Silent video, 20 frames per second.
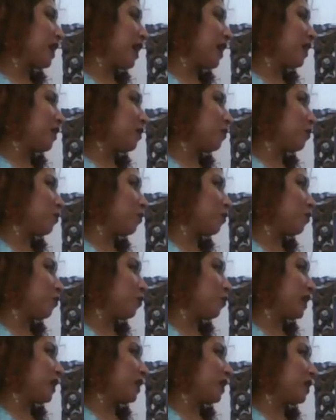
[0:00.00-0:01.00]
that
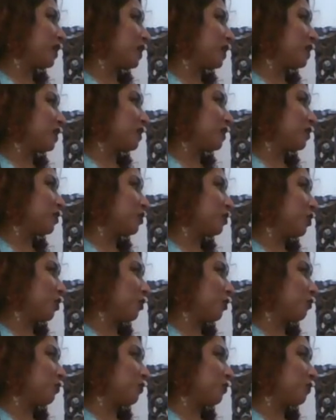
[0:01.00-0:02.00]
we, you
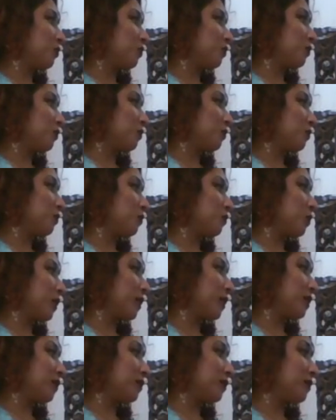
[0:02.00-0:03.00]
know,
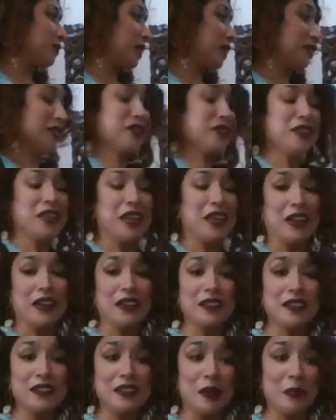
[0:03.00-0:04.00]
when they did
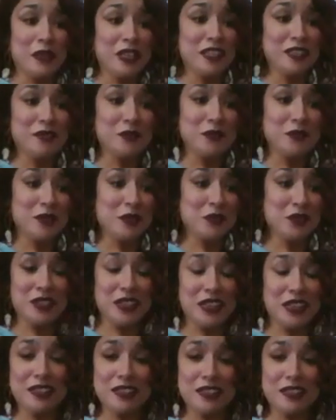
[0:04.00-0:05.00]
die, I mean, it, it
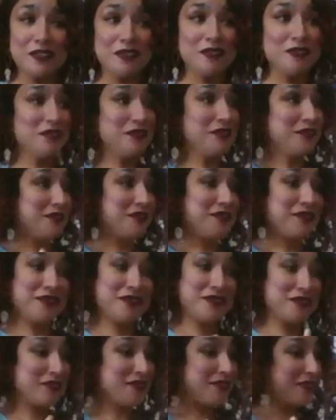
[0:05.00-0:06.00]
was like a
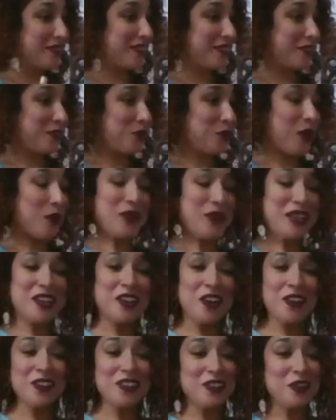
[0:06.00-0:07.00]
what we
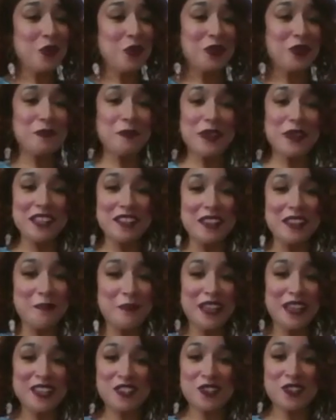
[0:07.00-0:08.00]
call a golpe de
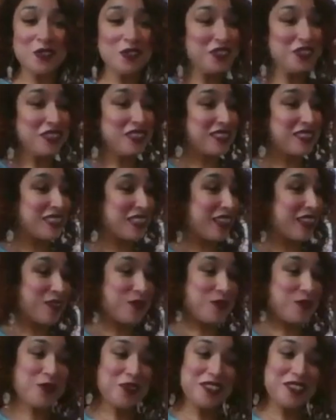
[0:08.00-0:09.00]
pecho. It's
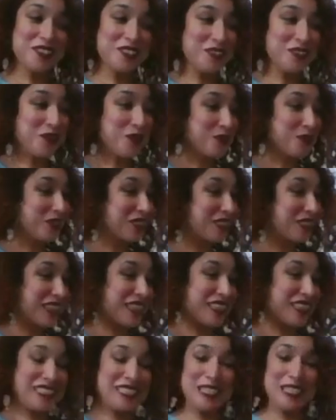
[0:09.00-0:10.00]
like one of those
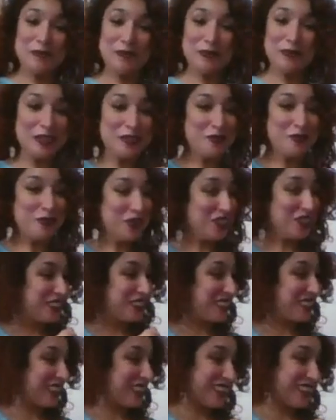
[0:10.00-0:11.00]
like deeply
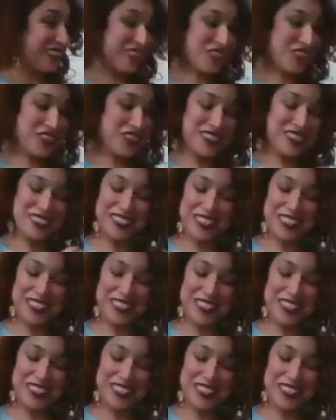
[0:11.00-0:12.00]
ones that is just
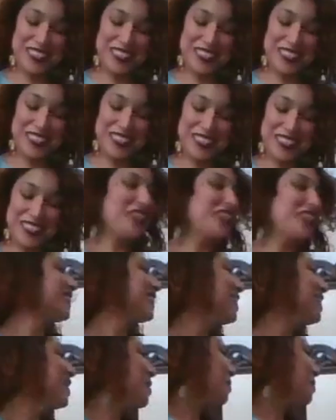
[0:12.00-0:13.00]
like, oof,
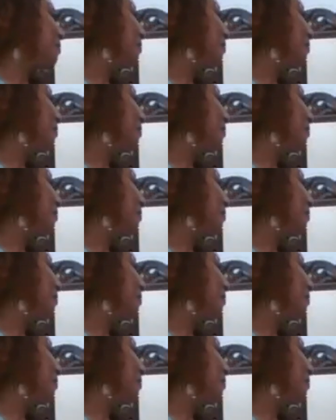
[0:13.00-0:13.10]
man.